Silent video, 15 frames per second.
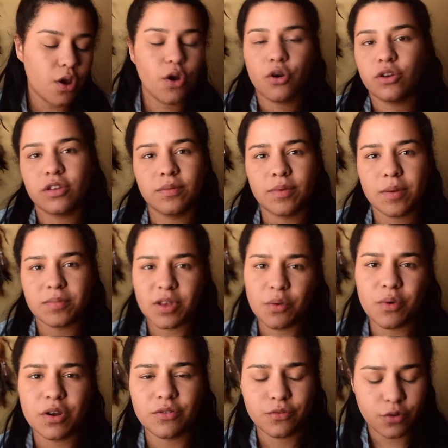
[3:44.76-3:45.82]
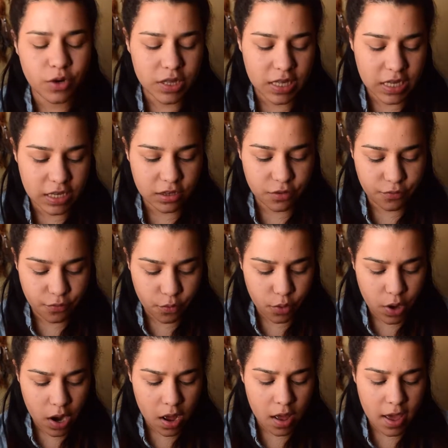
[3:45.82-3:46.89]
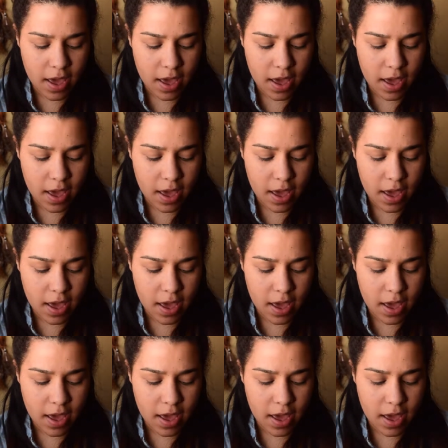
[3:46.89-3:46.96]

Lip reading: or sometimes I went for the Sephora